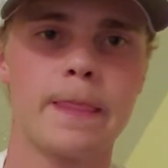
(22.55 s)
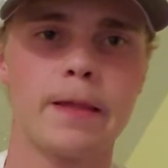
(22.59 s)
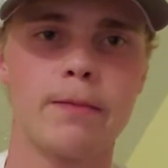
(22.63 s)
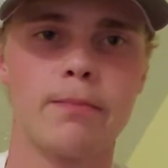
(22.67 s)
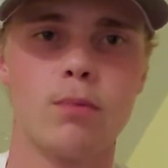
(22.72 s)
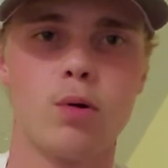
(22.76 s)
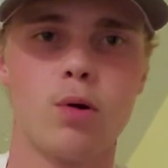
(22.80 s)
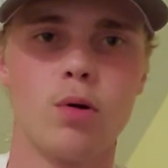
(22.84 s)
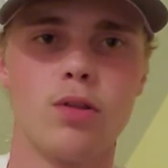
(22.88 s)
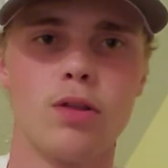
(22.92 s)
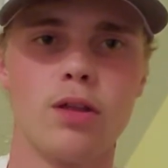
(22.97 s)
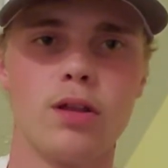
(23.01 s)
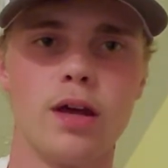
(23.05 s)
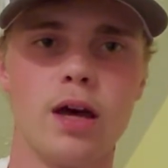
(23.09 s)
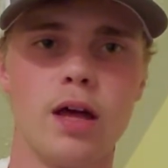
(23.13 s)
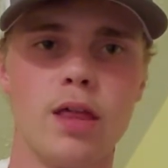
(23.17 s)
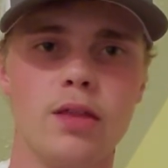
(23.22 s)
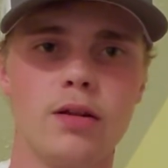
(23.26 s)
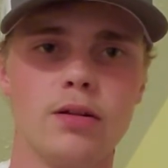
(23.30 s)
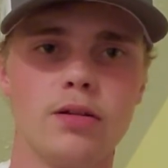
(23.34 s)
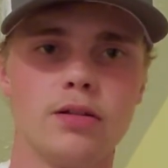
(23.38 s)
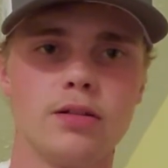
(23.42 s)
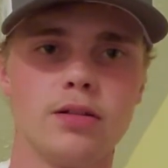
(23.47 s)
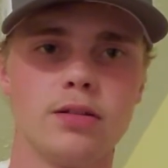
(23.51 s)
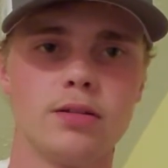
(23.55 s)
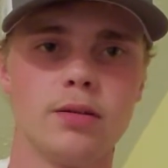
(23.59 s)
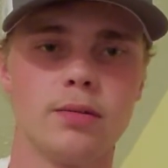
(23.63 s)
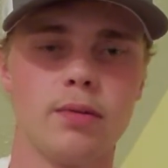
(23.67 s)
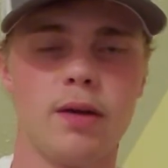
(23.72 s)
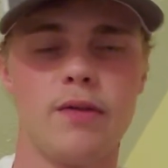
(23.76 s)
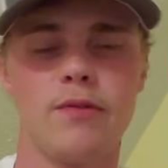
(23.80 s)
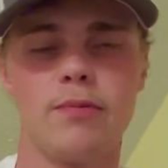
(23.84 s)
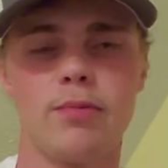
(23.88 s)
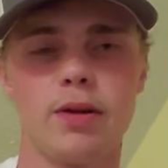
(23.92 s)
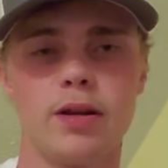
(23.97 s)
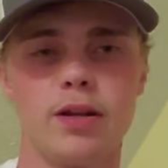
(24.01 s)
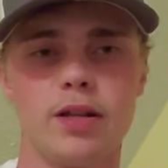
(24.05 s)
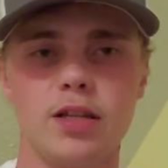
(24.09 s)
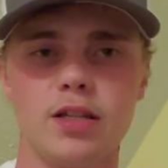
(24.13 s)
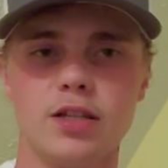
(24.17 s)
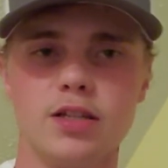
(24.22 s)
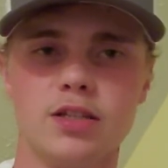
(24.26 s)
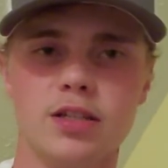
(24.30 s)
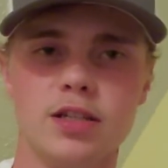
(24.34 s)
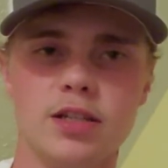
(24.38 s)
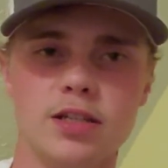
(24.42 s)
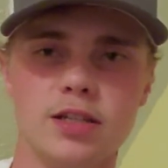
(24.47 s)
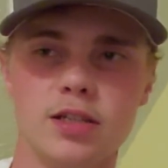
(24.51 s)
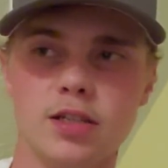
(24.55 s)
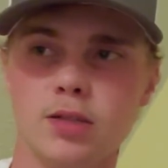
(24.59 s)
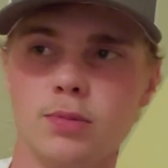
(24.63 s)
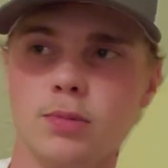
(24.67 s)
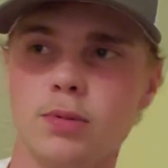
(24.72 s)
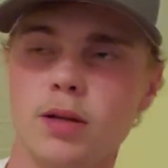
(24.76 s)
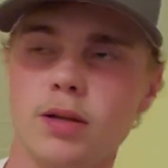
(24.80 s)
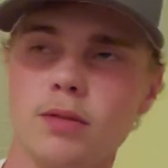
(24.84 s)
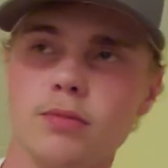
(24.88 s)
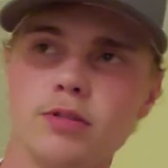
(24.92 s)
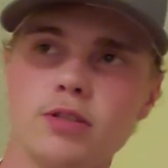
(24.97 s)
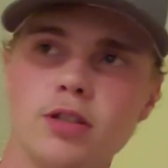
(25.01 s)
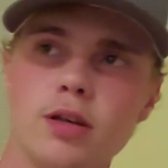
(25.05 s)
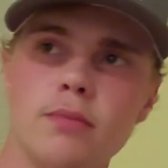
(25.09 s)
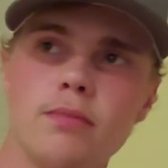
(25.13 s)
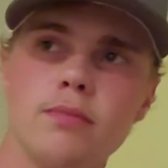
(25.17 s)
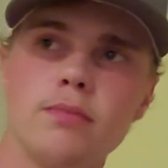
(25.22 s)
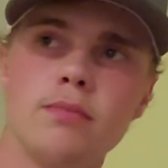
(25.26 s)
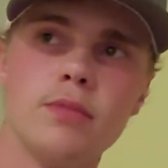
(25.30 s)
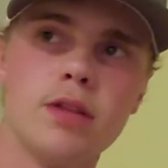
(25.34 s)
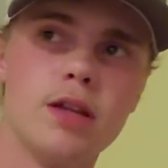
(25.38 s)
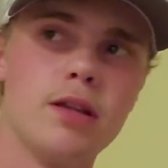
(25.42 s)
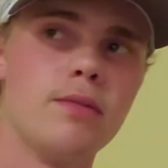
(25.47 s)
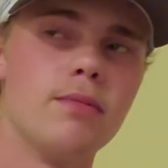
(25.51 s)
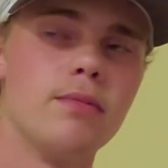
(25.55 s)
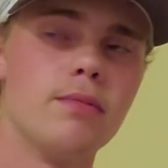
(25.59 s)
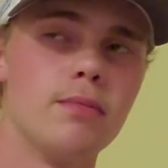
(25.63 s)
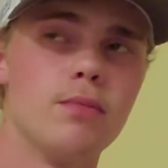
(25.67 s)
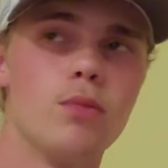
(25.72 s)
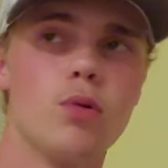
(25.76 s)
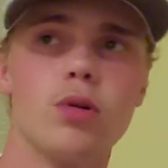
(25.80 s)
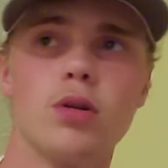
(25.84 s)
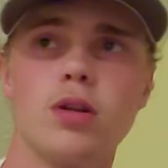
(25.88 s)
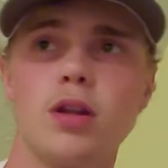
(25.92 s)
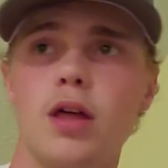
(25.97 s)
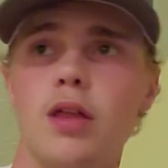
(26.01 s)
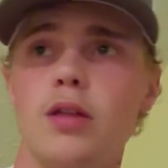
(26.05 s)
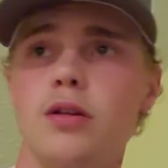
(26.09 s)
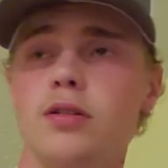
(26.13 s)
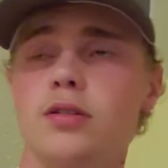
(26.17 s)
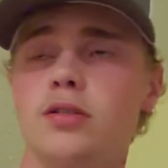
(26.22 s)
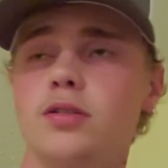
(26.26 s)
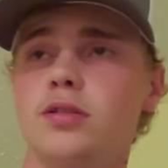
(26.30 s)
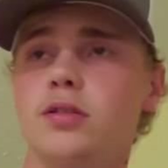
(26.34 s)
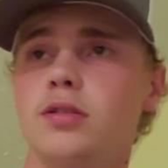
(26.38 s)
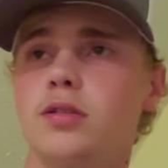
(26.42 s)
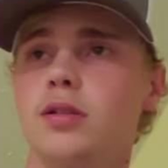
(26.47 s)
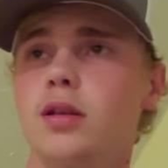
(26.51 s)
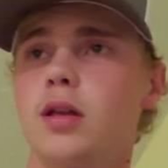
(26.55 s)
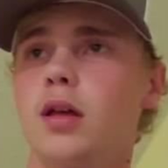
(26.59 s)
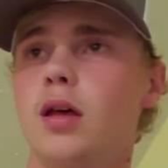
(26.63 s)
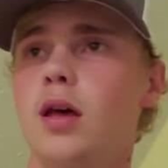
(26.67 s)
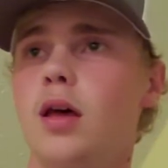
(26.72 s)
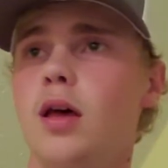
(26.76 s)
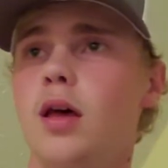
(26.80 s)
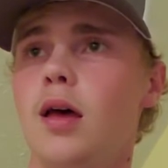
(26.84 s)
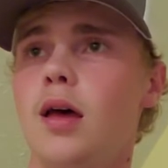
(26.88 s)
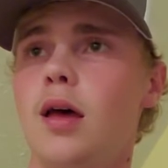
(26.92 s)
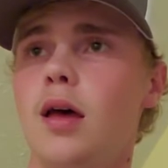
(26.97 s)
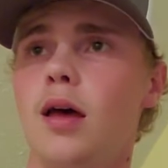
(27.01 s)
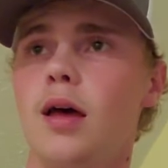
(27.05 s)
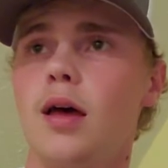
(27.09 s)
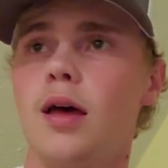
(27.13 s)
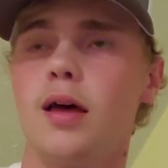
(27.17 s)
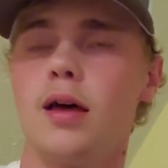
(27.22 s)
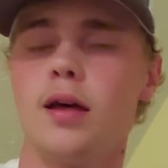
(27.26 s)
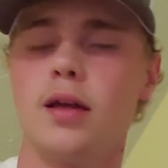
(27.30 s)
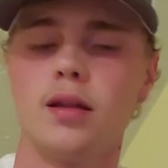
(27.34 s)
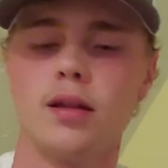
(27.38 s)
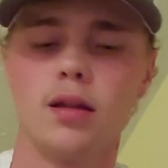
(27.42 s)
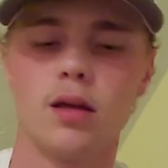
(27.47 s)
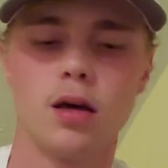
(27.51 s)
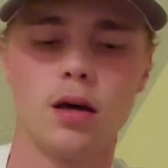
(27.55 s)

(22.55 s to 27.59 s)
more than others, and everybody needs Jesus, but some need him more than others. And